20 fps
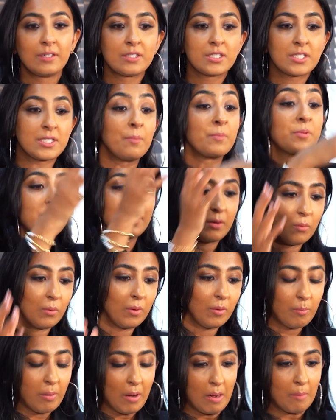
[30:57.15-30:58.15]
Something
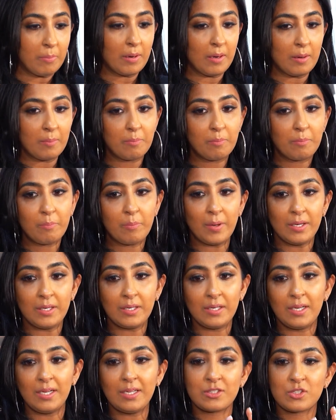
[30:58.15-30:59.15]
will pop up. But
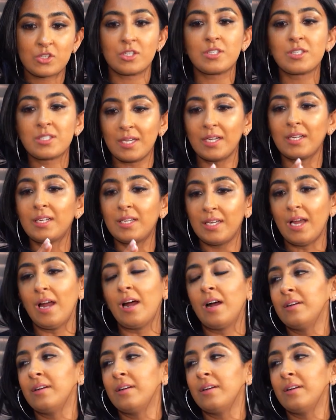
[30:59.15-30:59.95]
it's just like,